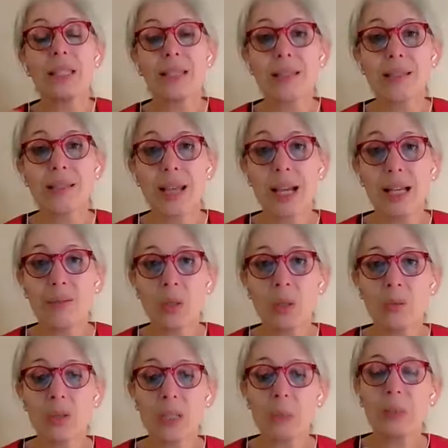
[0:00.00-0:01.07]
itself.
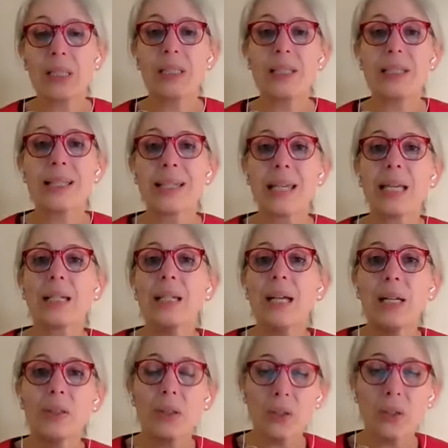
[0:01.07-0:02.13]
So what Spirit is saying,
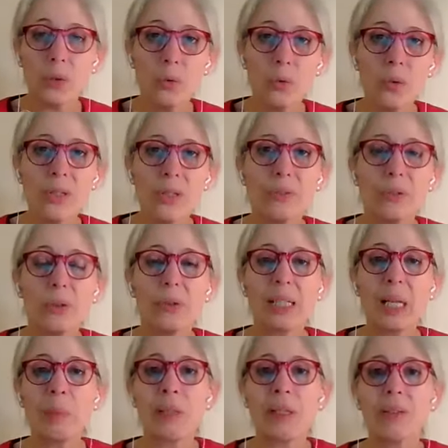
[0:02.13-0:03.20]
that use the
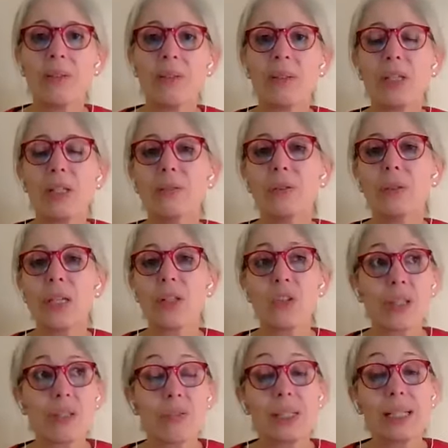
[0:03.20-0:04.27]
forthcoming 3-4 days,
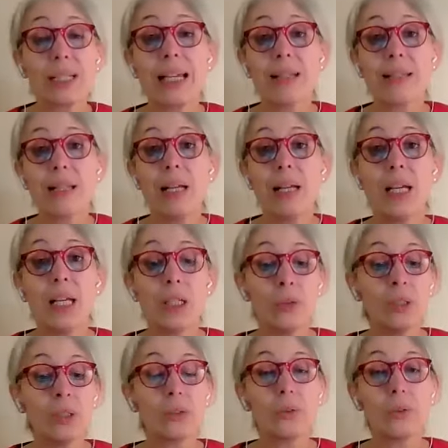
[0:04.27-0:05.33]
just relax.
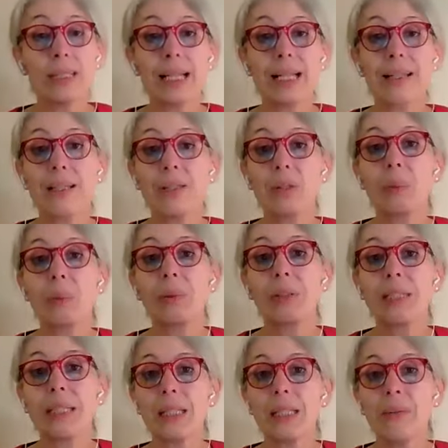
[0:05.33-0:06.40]
You need to relax in your
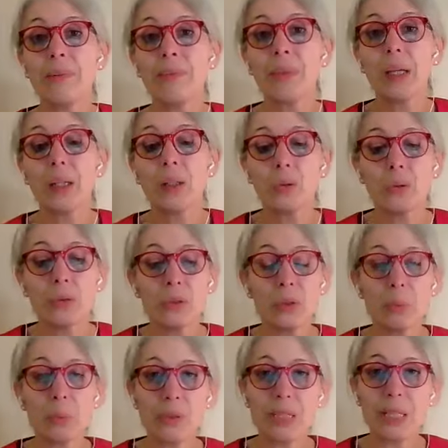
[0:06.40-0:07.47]
body, you need
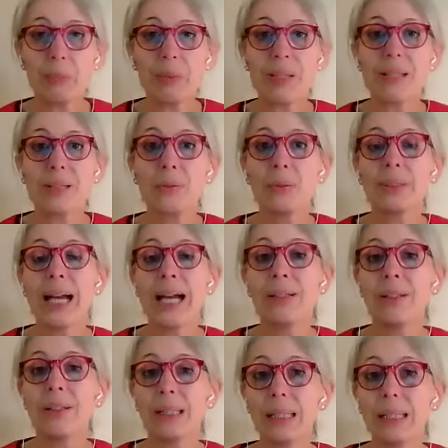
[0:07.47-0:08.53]
to possibly slow
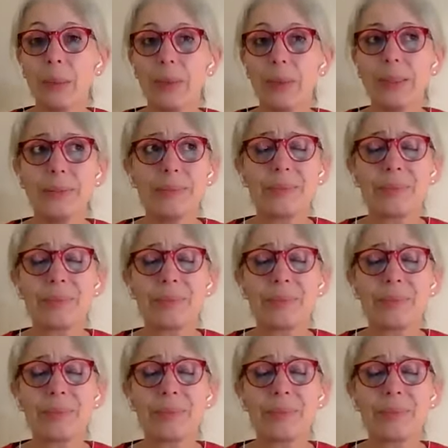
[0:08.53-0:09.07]
down a little bit,